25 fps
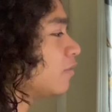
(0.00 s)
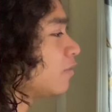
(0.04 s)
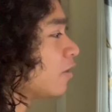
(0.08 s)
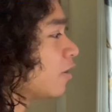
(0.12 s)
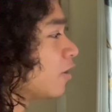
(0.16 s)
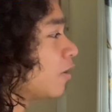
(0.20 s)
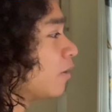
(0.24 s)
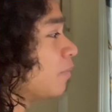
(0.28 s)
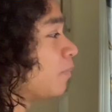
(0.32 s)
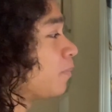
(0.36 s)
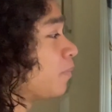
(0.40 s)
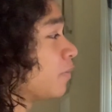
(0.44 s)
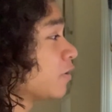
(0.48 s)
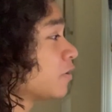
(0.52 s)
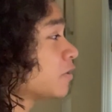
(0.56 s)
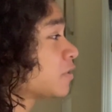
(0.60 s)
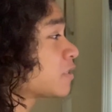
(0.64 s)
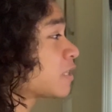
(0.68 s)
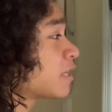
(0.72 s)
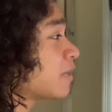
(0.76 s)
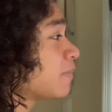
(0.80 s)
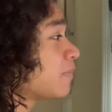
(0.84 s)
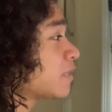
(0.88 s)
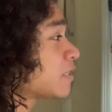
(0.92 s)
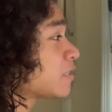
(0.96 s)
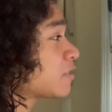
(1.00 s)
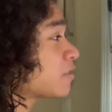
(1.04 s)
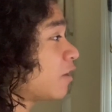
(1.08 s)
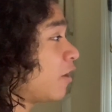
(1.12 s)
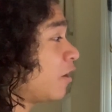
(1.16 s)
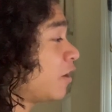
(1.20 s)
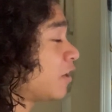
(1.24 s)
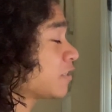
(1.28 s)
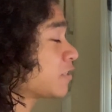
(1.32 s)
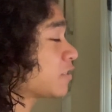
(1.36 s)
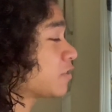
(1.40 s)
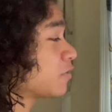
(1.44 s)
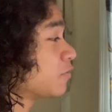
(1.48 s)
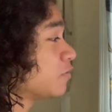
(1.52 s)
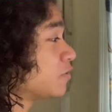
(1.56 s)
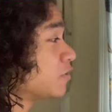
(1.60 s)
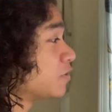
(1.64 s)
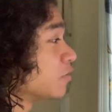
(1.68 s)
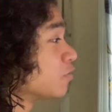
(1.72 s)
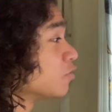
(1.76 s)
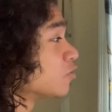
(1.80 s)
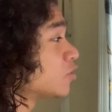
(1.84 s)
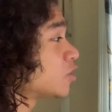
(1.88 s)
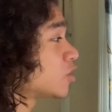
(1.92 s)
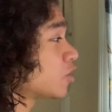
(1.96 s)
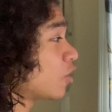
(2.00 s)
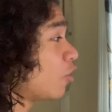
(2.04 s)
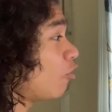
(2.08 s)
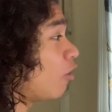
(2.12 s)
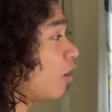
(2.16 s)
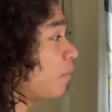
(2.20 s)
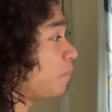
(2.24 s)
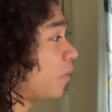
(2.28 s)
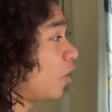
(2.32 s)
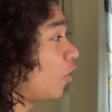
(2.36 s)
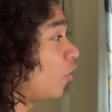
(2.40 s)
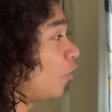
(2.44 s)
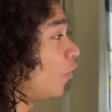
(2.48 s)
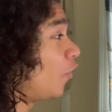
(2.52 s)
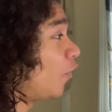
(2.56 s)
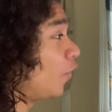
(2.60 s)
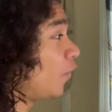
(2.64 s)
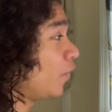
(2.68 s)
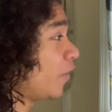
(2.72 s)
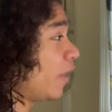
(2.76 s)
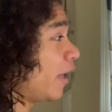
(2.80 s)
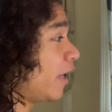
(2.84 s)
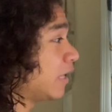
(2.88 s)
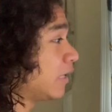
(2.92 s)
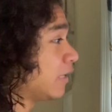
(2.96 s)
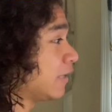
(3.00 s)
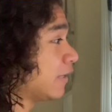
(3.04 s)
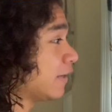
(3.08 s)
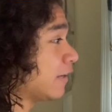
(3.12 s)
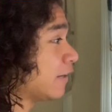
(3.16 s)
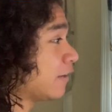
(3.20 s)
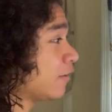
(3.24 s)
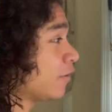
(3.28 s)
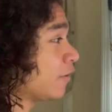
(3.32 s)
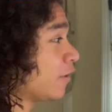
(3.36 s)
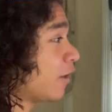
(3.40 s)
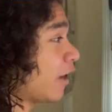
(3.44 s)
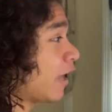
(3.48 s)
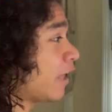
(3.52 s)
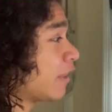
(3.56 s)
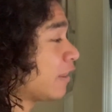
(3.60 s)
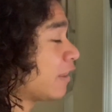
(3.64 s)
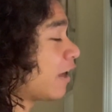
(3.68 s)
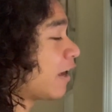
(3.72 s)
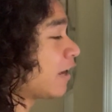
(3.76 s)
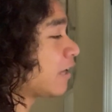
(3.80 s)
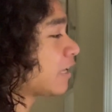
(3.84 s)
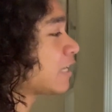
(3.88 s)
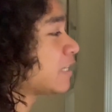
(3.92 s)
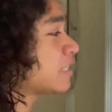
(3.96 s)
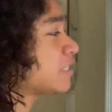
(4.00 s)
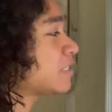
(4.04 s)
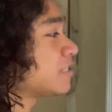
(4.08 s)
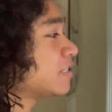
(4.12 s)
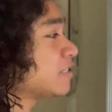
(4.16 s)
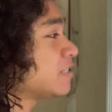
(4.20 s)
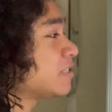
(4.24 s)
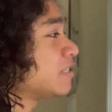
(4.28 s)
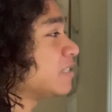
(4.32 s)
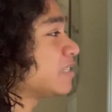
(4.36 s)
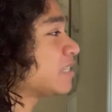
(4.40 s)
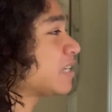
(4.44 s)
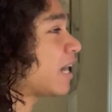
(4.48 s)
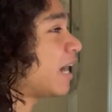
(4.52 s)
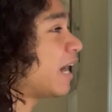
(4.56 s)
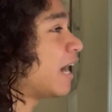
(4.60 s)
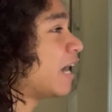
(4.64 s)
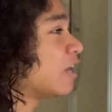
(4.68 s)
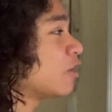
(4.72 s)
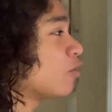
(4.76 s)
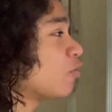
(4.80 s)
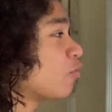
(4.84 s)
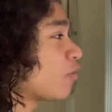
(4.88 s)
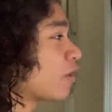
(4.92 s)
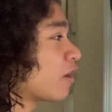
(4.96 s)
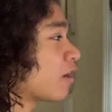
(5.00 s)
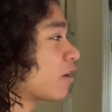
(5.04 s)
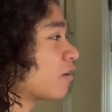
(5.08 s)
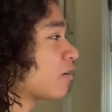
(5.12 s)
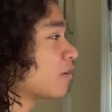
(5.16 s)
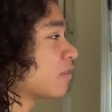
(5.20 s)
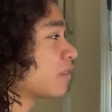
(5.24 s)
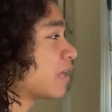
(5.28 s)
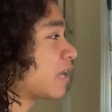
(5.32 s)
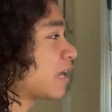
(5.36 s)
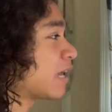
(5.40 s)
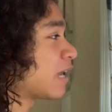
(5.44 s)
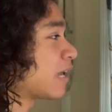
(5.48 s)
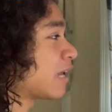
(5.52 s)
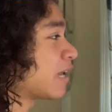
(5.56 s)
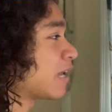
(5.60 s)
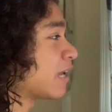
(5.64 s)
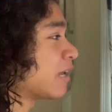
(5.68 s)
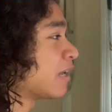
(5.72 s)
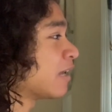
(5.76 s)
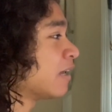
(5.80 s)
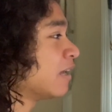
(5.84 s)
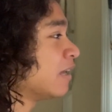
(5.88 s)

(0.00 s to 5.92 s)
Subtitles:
The burst gimmicks also do show up a whole lot later, and I guess this is kind of where they...